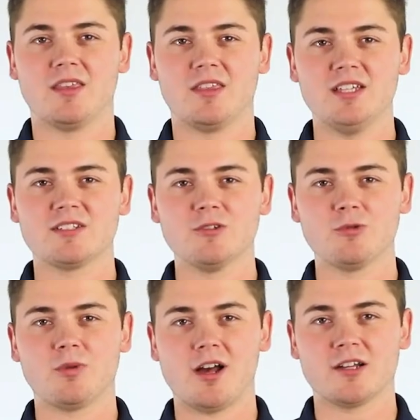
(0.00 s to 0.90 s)
These
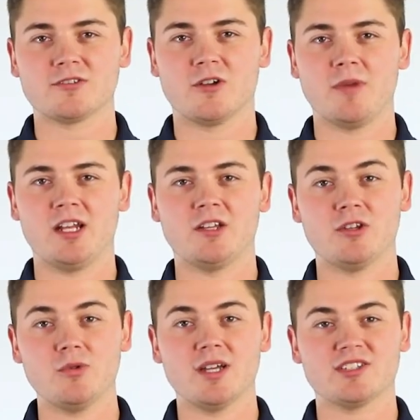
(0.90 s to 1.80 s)
glued products are made
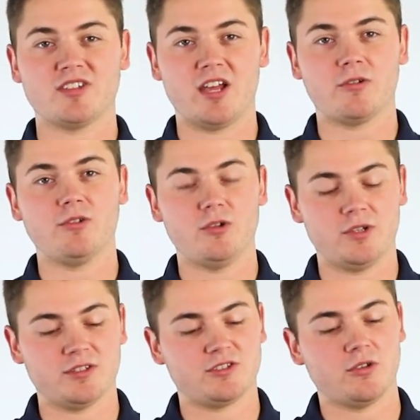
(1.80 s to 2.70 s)
in US standard
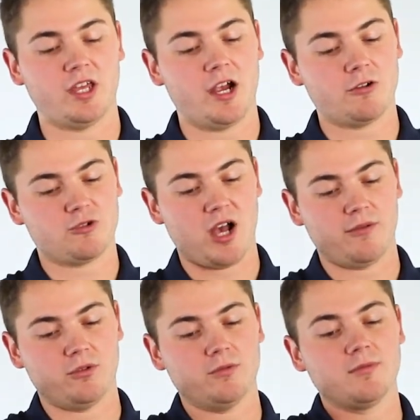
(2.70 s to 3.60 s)
units, so the air
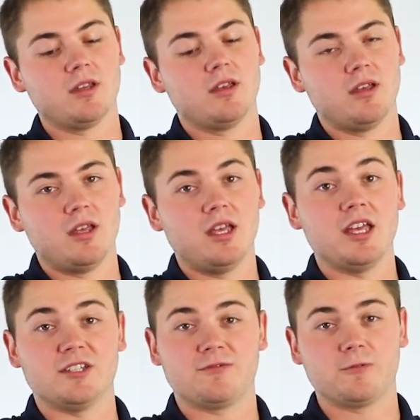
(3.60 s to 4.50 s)
travel
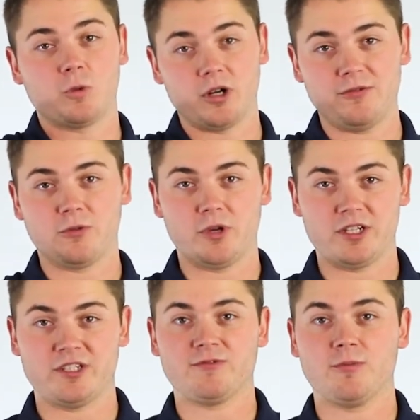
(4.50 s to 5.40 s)
is 24
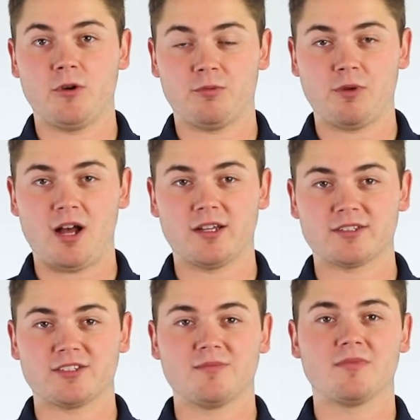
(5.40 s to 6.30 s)
inches for both
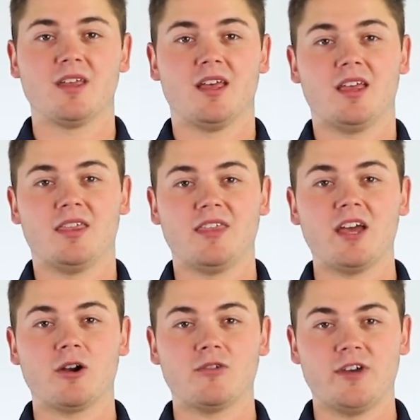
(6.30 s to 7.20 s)
products.
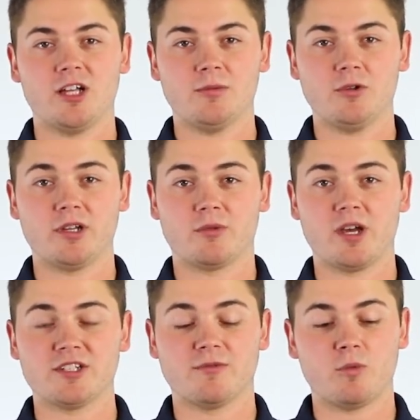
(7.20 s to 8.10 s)
They are available in a
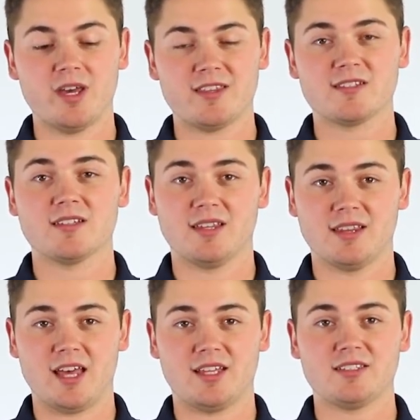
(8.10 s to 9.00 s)
range of widths,
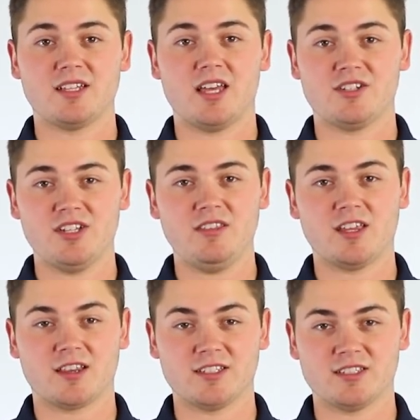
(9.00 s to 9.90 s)
lengths, and sheet
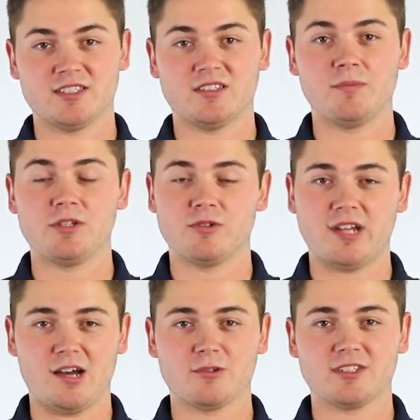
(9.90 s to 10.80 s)
thicknesses to meet your
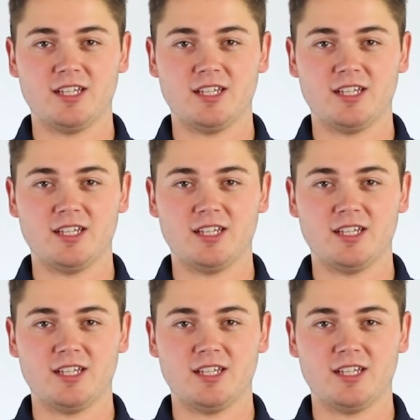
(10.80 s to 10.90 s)
tower's